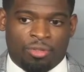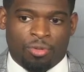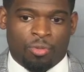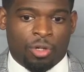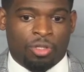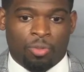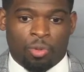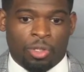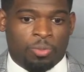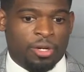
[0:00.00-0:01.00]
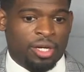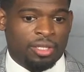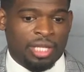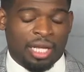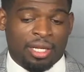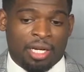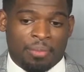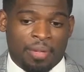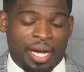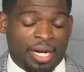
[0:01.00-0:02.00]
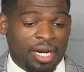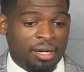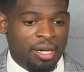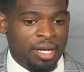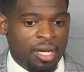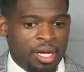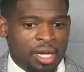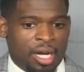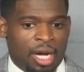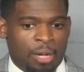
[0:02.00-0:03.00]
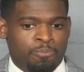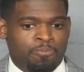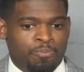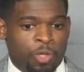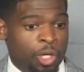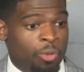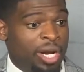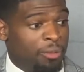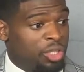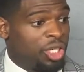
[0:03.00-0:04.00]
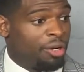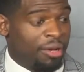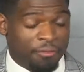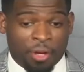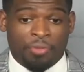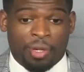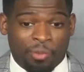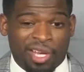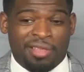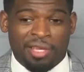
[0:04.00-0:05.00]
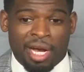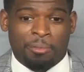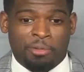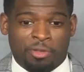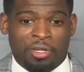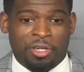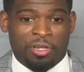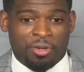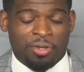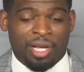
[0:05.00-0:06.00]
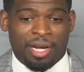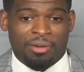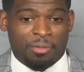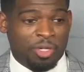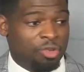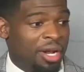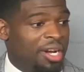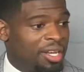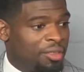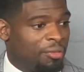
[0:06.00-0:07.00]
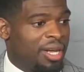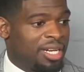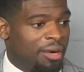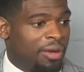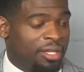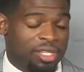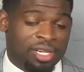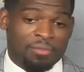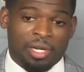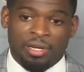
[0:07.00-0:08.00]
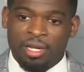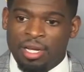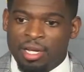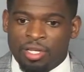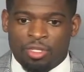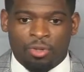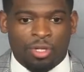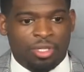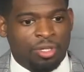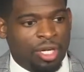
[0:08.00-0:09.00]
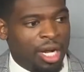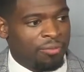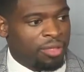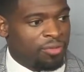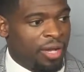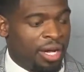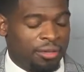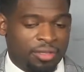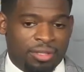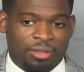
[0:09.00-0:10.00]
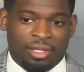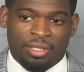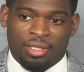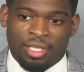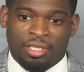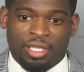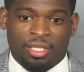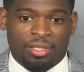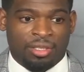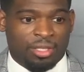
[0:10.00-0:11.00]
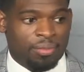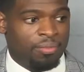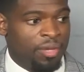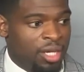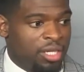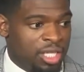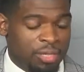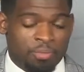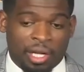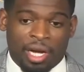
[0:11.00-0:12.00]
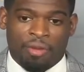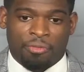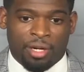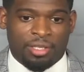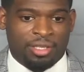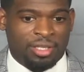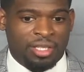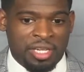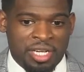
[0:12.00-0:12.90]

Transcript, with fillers: to work towards bringing a Stanley Cup back. And, you know, when I was here, I felt that we had the opportunity to do that, and we were trending in the right direction. I mean, 2 Eastern Conference finals in 6 years and some deep playoff runs,